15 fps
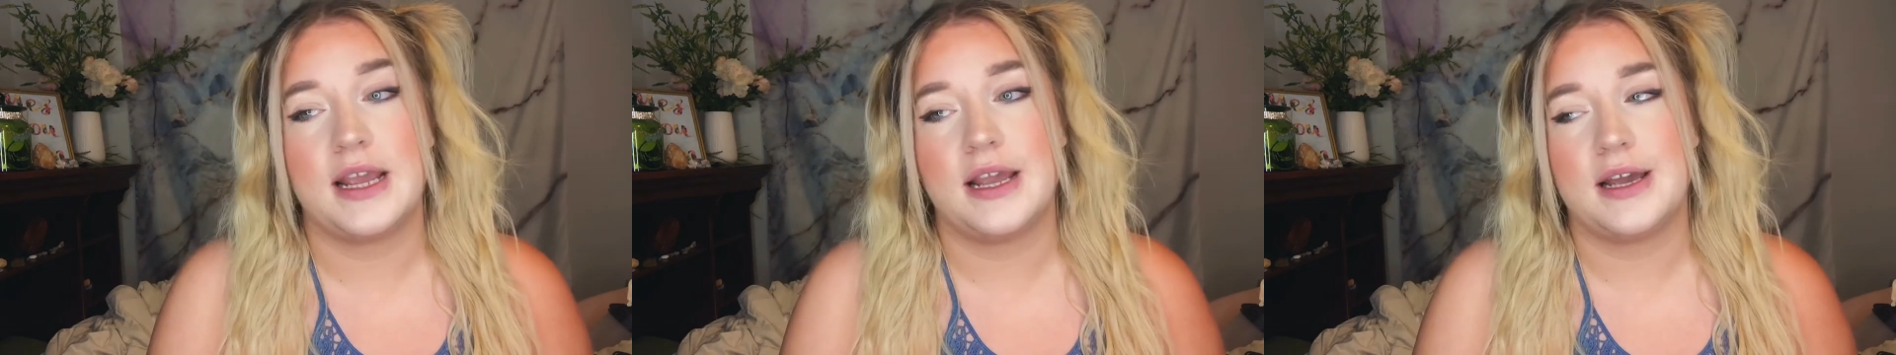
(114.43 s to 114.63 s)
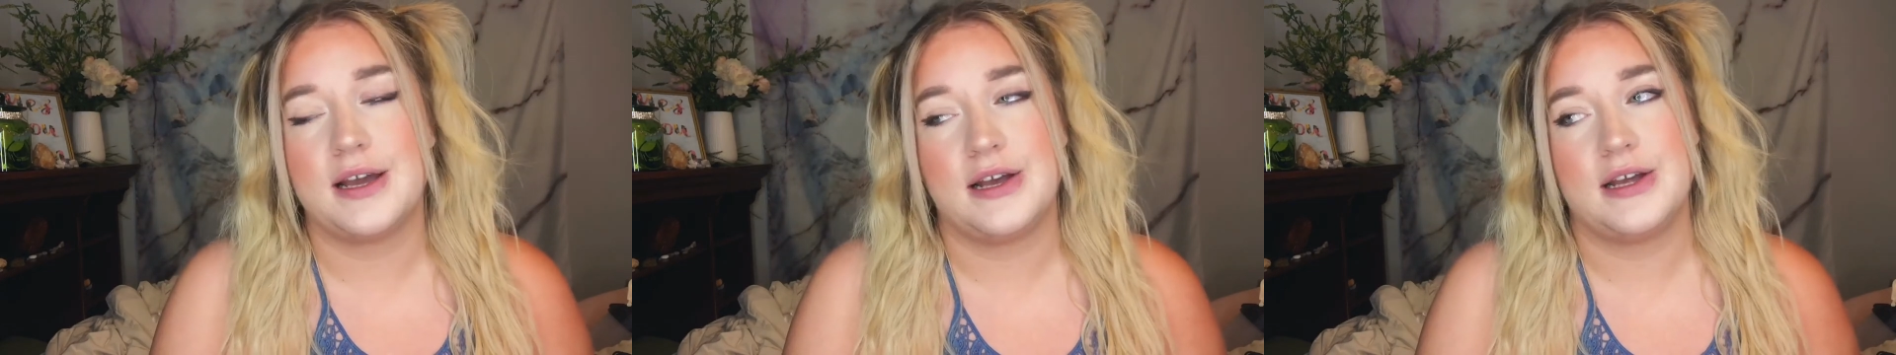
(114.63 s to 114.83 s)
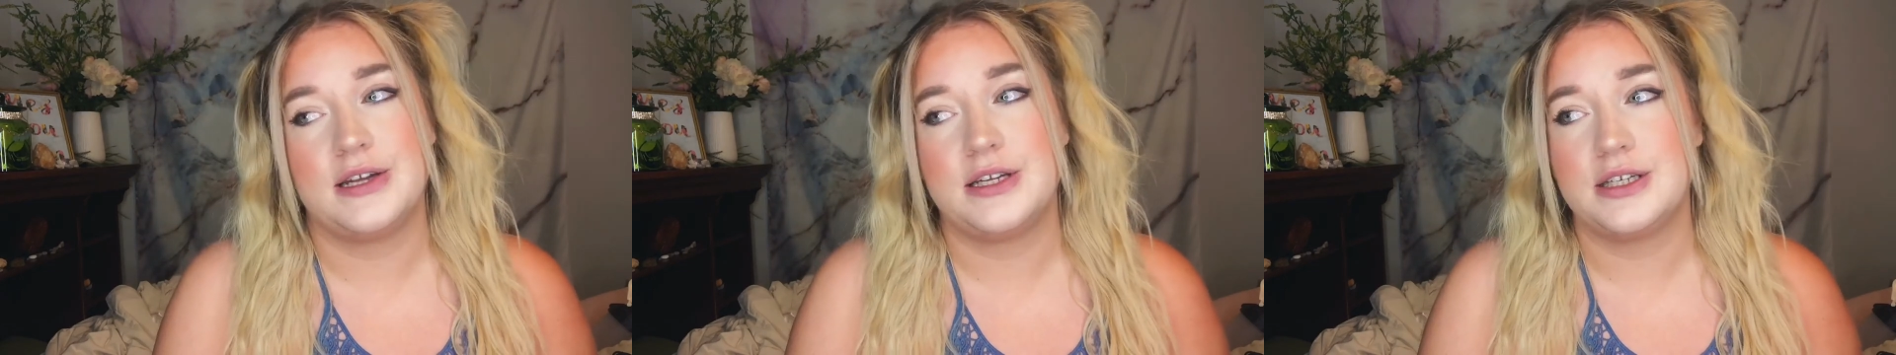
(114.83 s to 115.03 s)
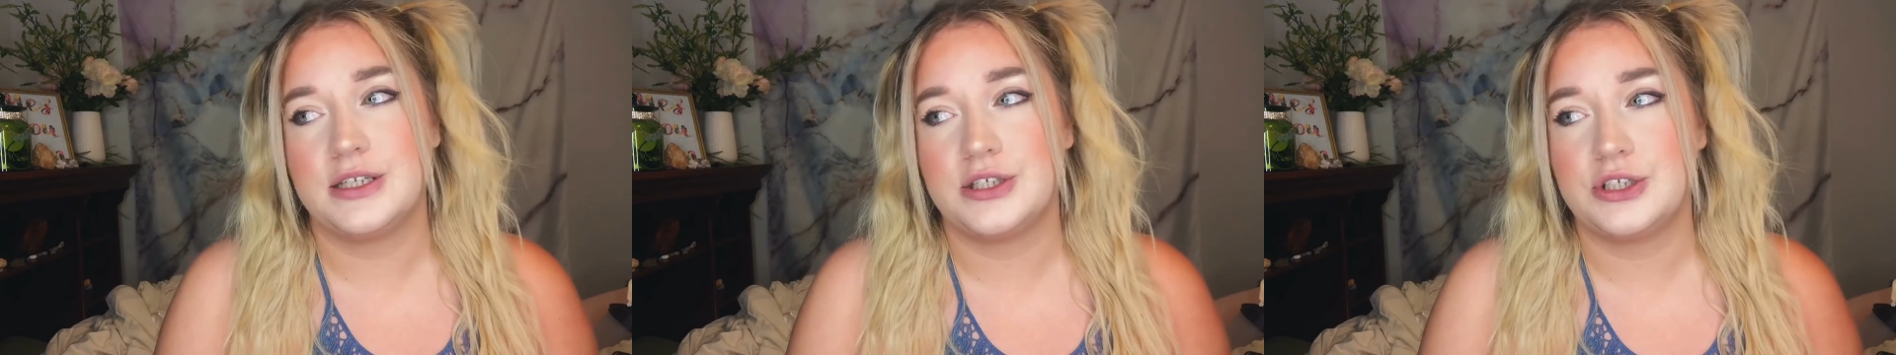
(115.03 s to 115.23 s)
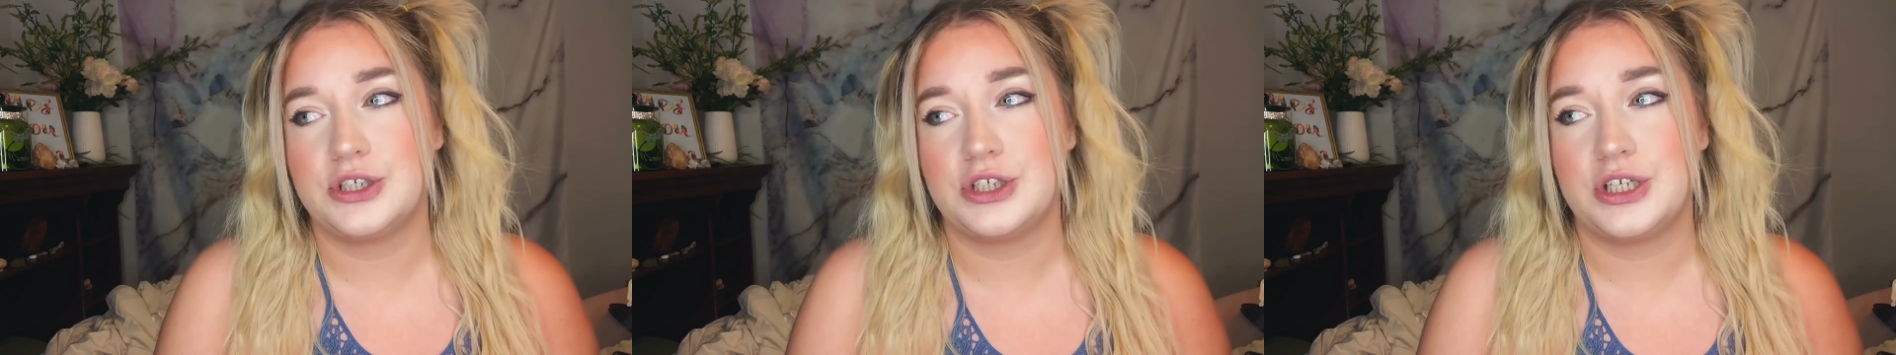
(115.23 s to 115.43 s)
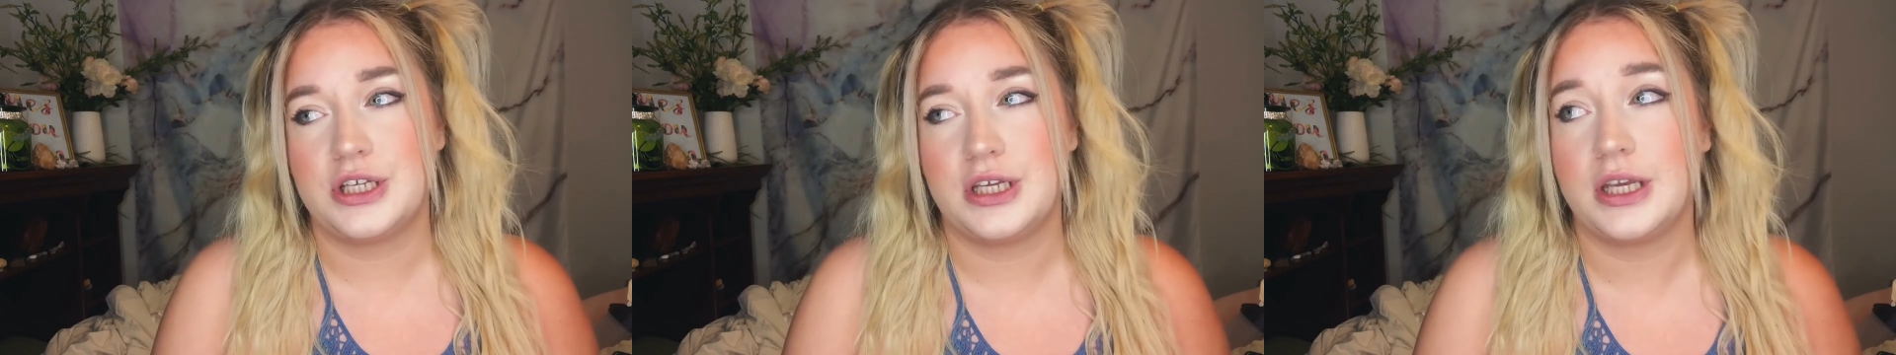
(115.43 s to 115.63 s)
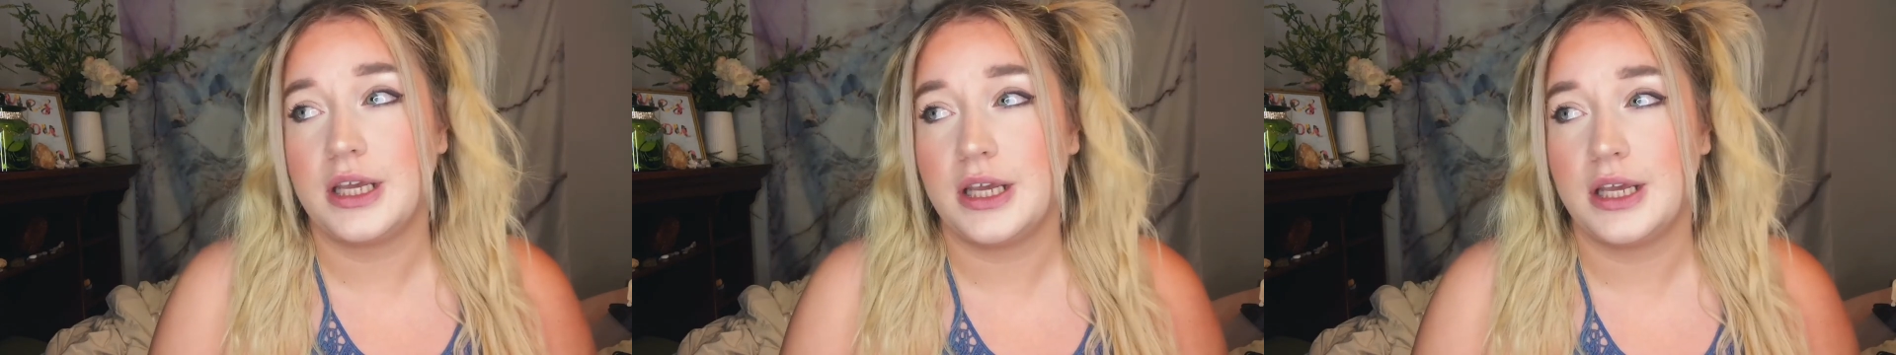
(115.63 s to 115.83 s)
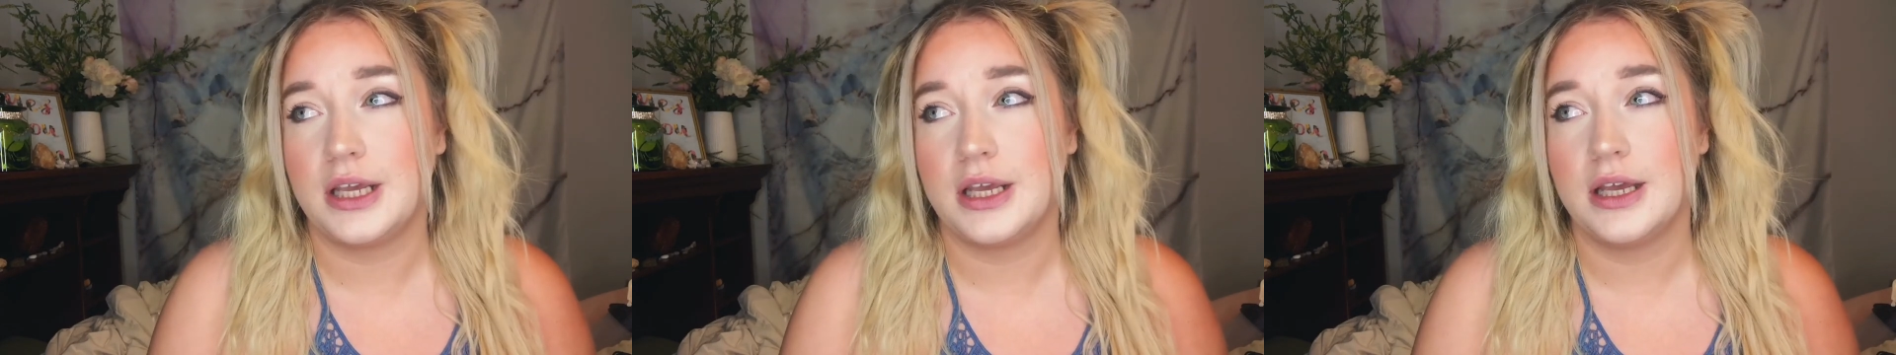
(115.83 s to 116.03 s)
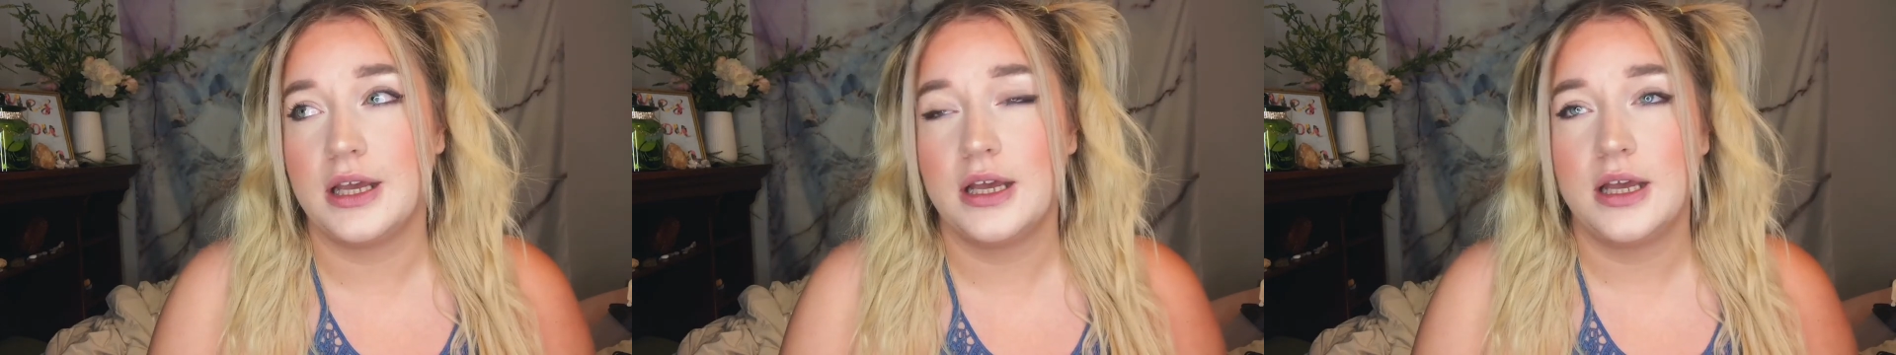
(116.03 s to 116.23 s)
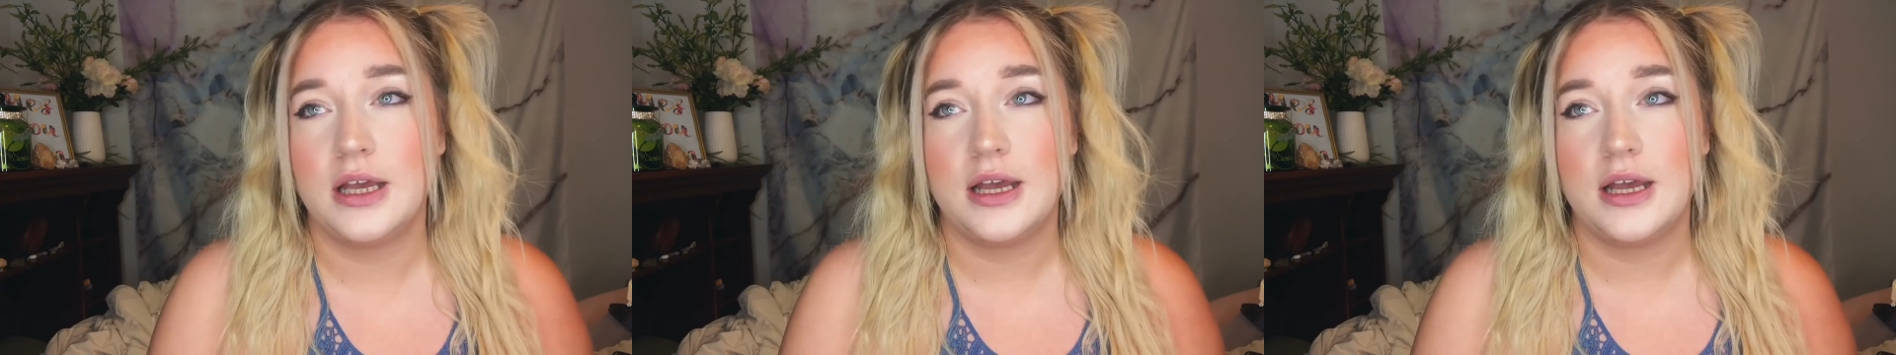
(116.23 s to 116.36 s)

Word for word: And she